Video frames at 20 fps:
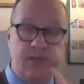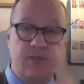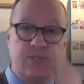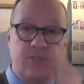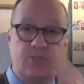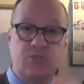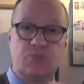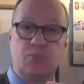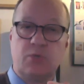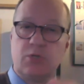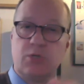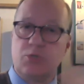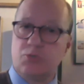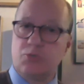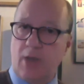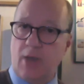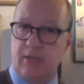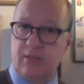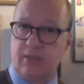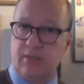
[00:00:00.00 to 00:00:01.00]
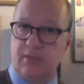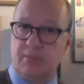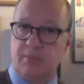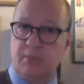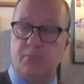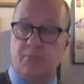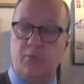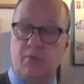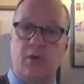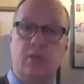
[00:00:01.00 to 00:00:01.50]
And this is what attracted them
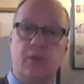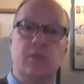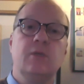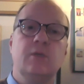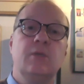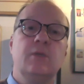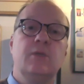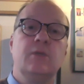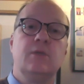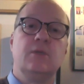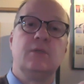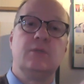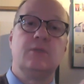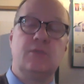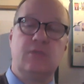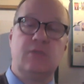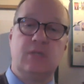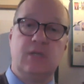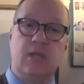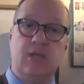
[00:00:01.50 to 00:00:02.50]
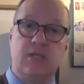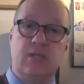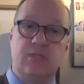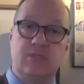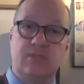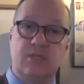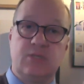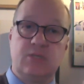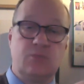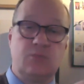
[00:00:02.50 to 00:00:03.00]
in part to the United
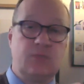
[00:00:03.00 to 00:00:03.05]
States.